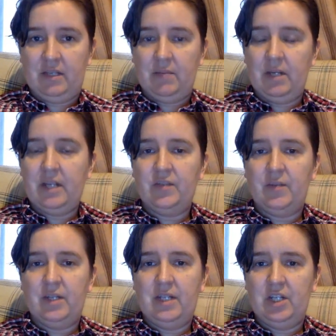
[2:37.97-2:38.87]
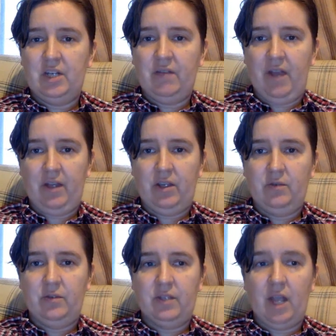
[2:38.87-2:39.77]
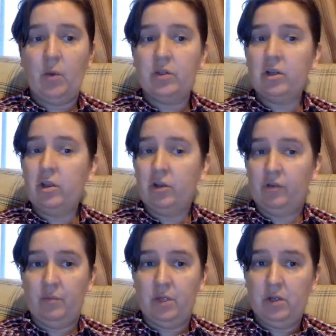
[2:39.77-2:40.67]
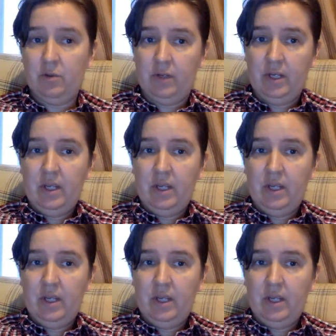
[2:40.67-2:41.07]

and because of my teaching values, I want to learn from you.